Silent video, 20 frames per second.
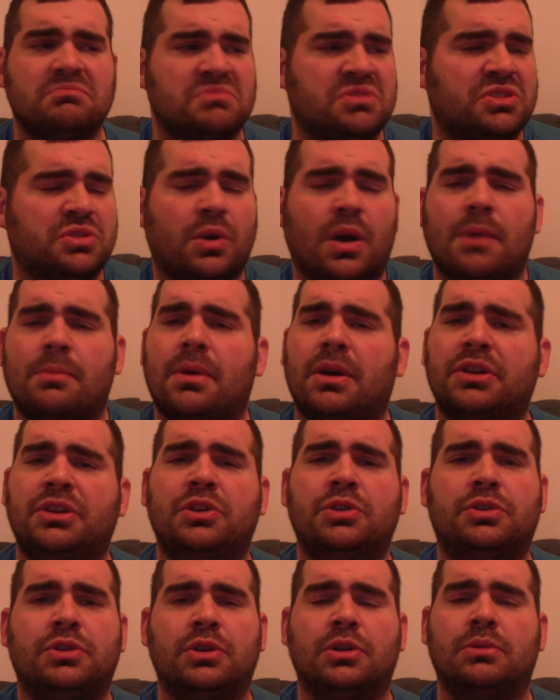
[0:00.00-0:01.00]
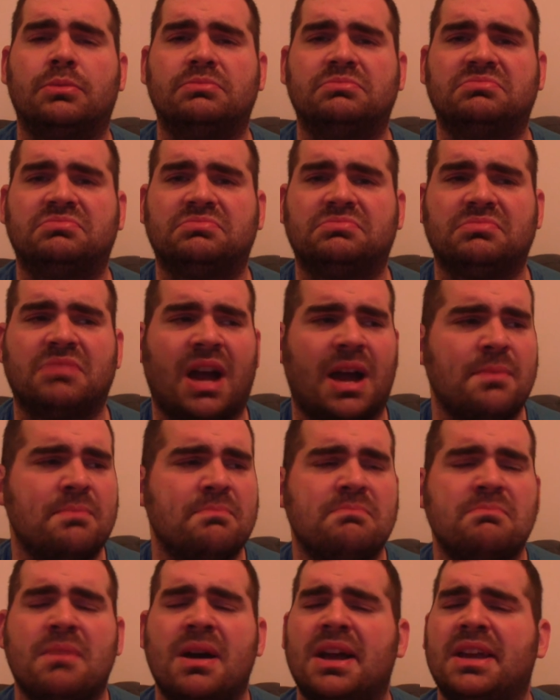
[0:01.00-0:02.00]
So I'm on YouTube. I
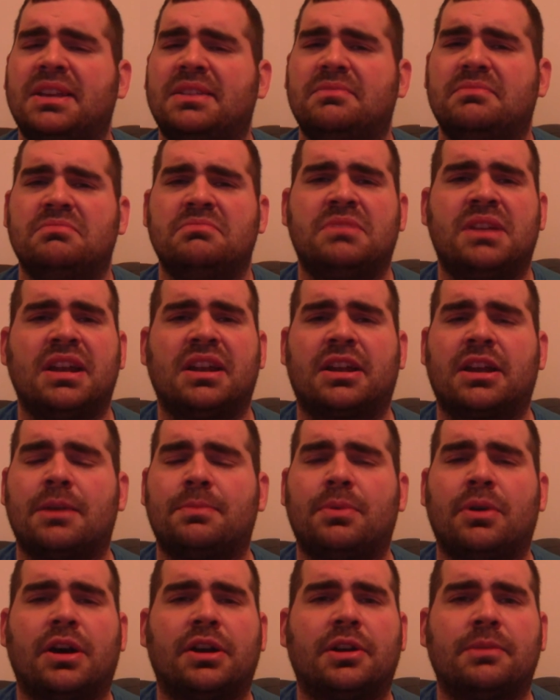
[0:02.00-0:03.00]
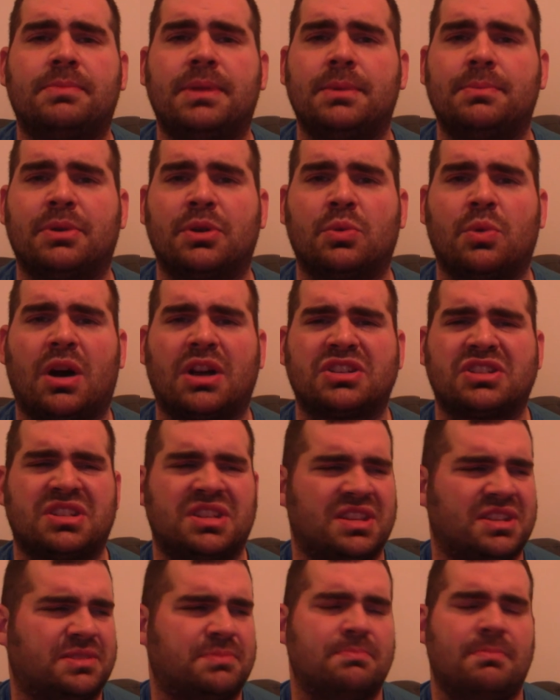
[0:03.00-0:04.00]
might get a couple hundred people to watch
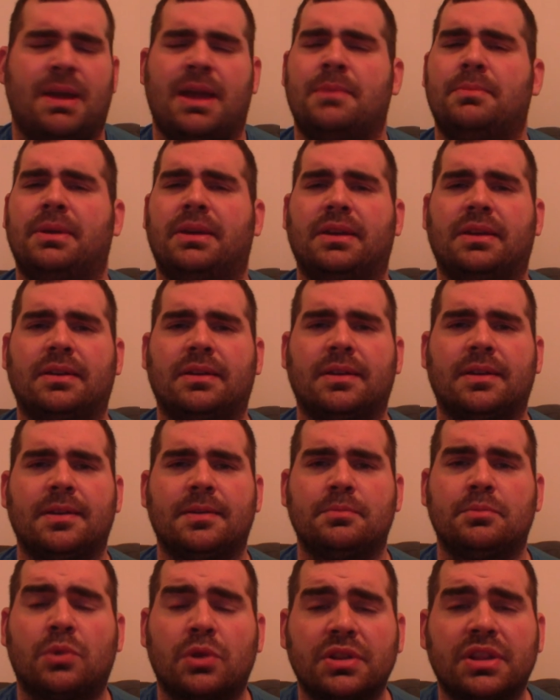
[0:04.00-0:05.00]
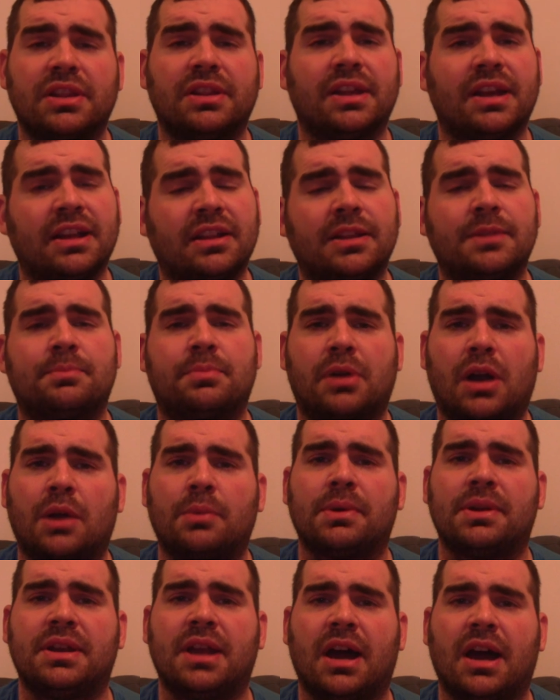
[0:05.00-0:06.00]
this, maybe. More than likely,
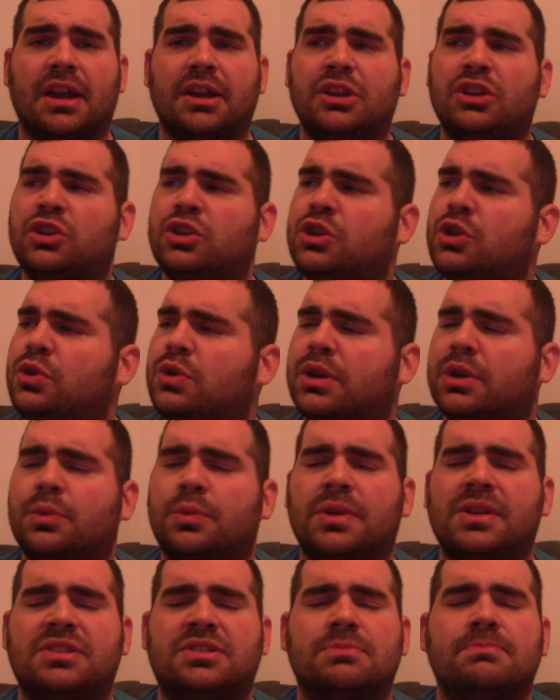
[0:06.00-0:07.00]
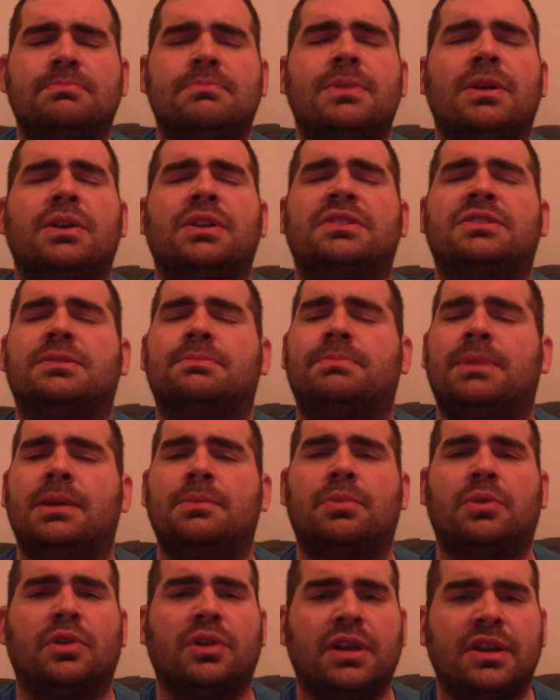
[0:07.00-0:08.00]
probably not. You can reach millions of
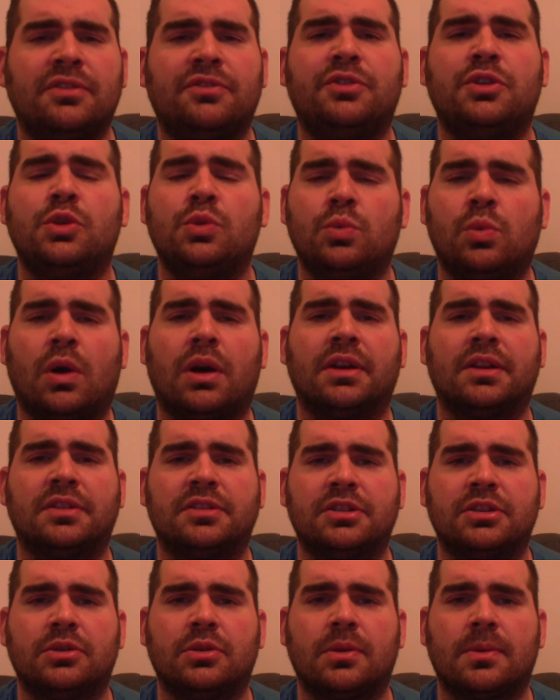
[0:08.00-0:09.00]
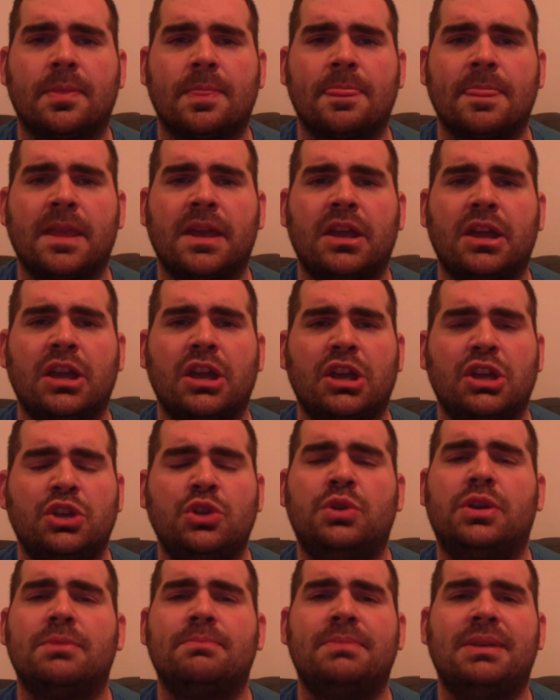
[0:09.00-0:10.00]
people if you wanted to.
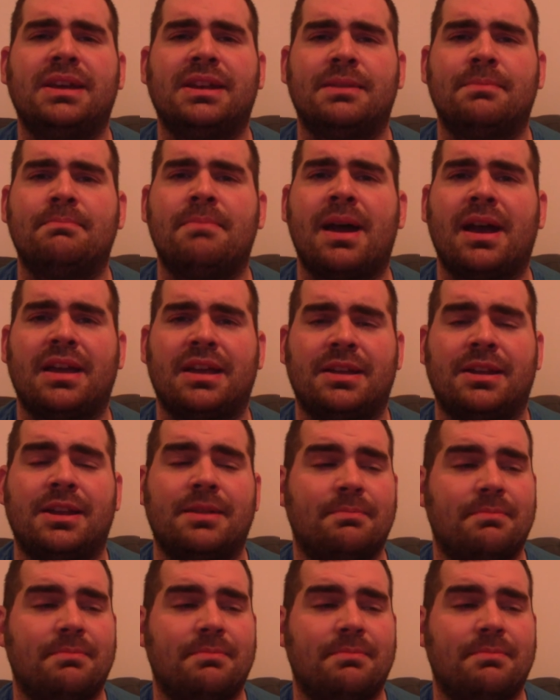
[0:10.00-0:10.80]
You can be an, amb- an